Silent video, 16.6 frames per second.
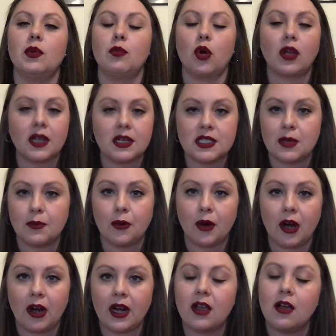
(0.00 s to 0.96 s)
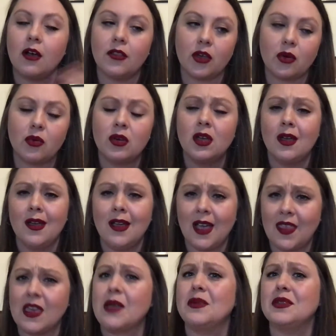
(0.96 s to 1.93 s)
more contemporary, although
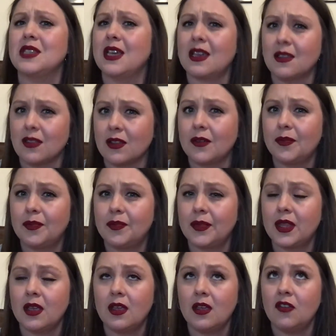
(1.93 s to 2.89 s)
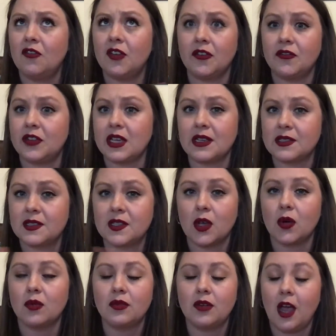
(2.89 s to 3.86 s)
I think it was like in the 50s,
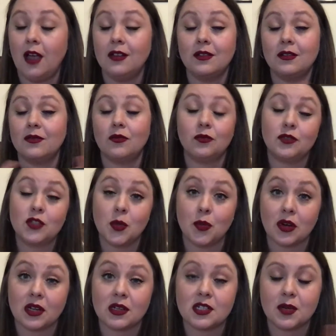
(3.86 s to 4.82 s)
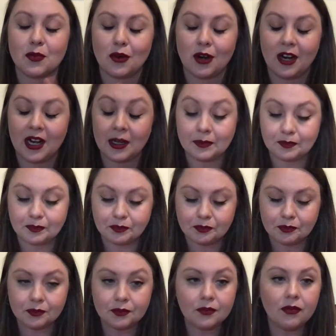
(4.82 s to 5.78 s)
so not super contemporary.
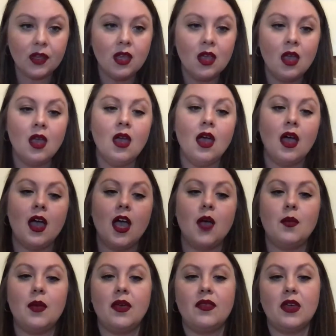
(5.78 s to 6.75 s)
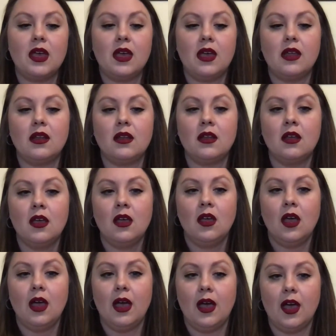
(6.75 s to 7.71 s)
And then,
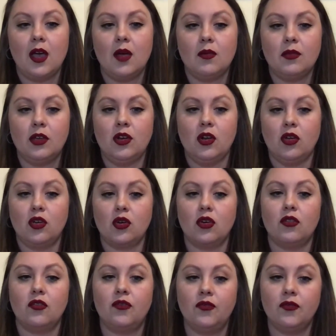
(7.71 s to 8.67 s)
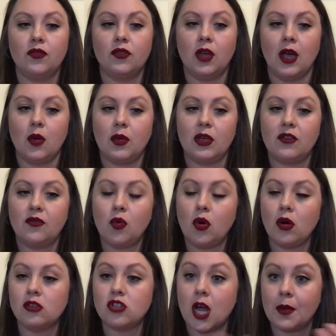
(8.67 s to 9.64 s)
you go to week
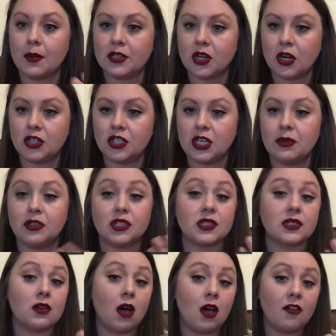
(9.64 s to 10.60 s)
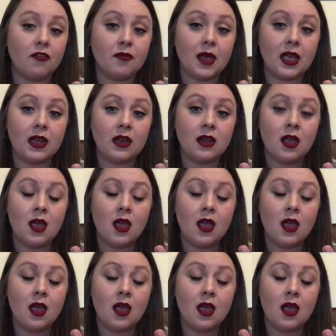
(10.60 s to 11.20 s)
4, dramaturgy, which is Goffman,